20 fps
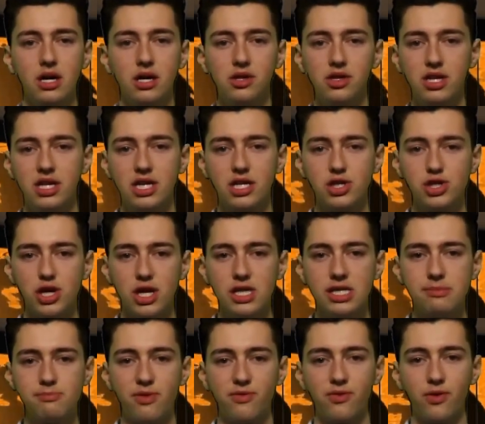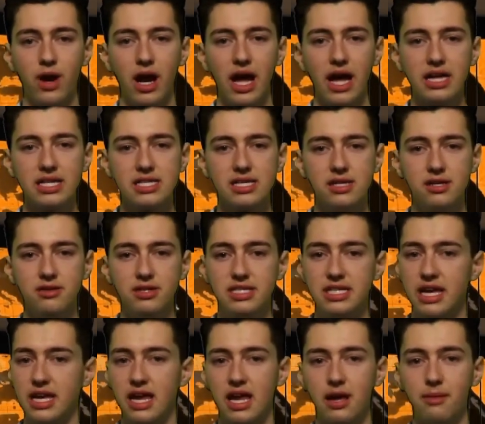leading a chase before accidentally
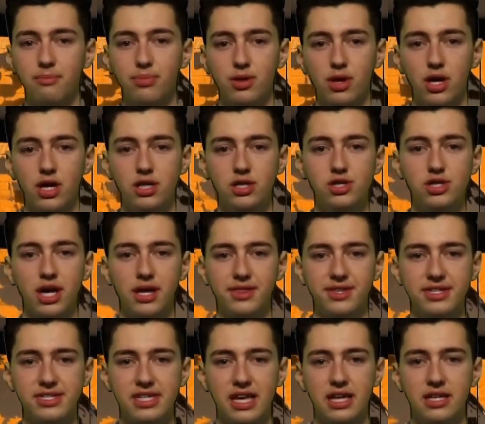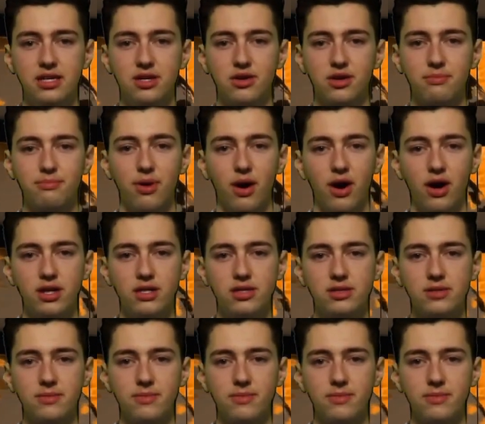taking a plunge at the Sandy Hook Pond.